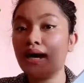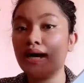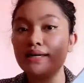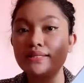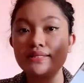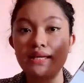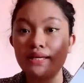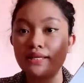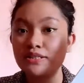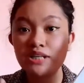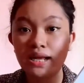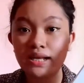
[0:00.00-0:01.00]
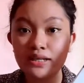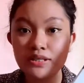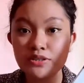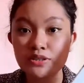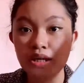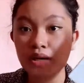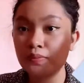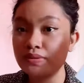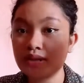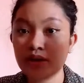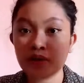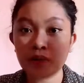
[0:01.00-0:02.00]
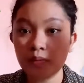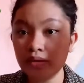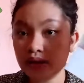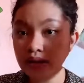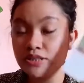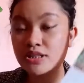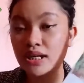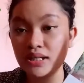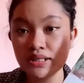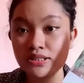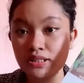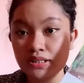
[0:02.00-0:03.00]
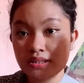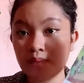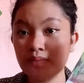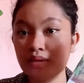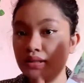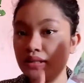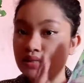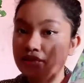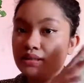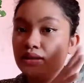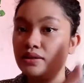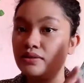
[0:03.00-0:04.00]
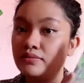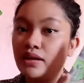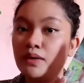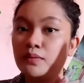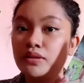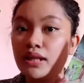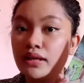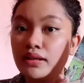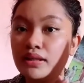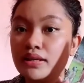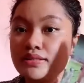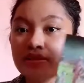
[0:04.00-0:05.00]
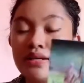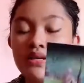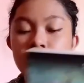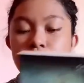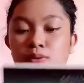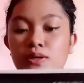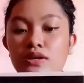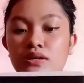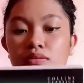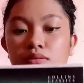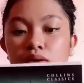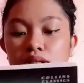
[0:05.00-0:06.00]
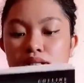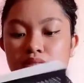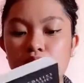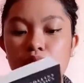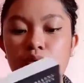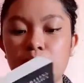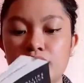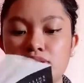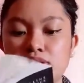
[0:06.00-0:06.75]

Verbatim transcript: as a challenger, I was like, okay, challenge accepted. Let's see if I would like this. So I got the Collins copy